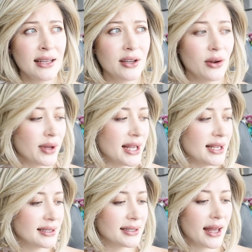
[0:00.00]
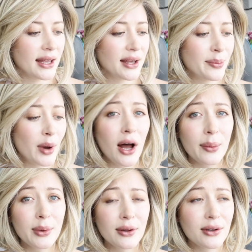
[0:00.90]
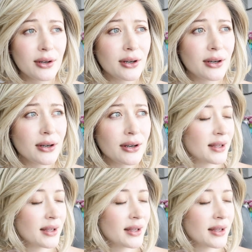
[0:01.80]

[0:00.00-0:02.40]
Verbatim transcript: you know, he's like popular,